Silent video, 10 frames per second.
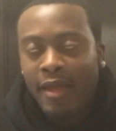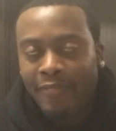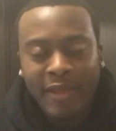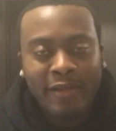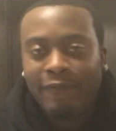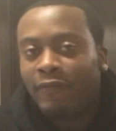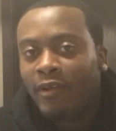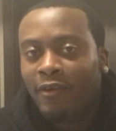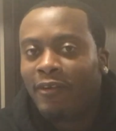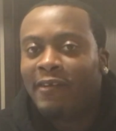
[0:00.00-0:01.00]
they
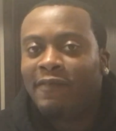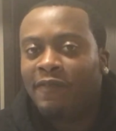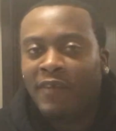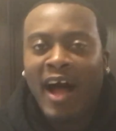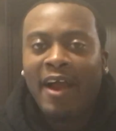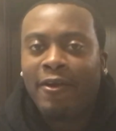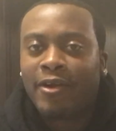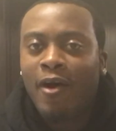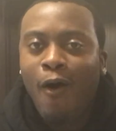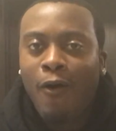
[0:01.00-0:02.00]
literally fired
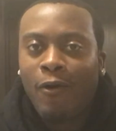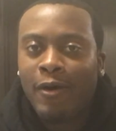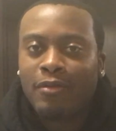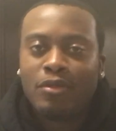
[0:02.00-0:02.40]
Carl